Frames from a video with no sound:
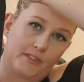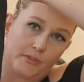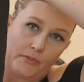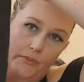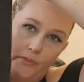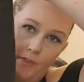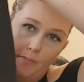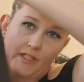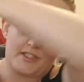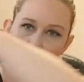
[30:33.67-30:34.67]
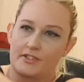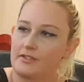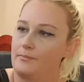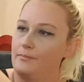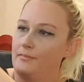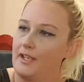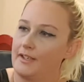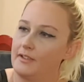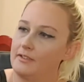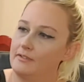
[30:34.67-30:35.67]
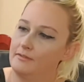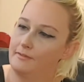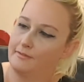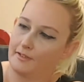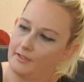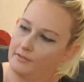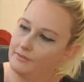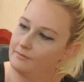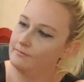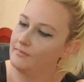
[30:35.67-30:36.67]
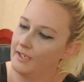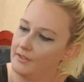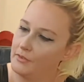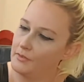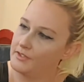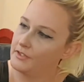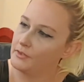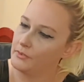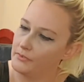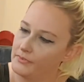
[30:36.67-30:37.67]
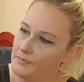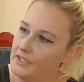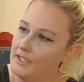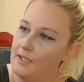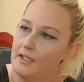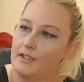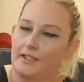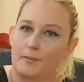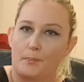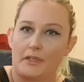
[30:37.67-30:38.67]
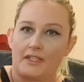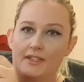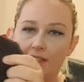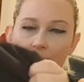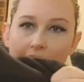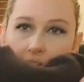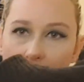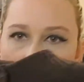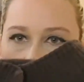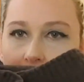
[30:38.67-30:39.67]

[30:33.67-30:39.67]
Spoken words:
the little embellished like front, I don't know what you call them, like a beaded area.